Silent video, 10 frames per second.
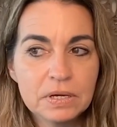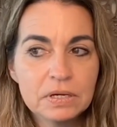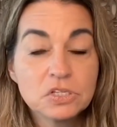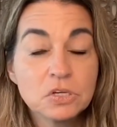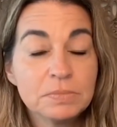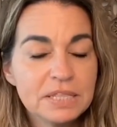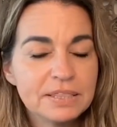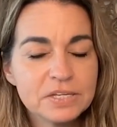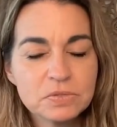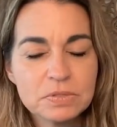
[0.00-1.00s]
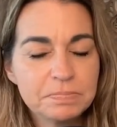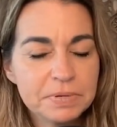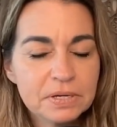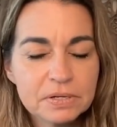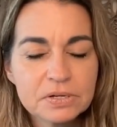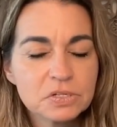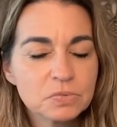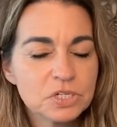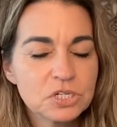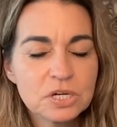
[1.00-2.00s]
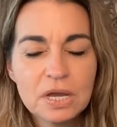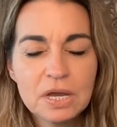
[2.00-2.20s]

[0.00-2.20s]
so many things with the pillars, which